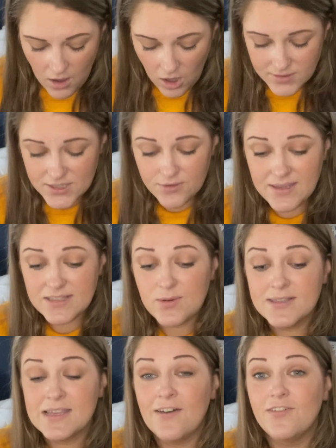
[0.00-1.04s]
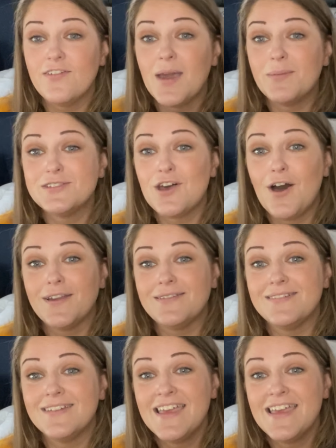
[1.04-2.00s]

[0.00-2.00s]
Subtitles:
Also, these ones off of Amazon,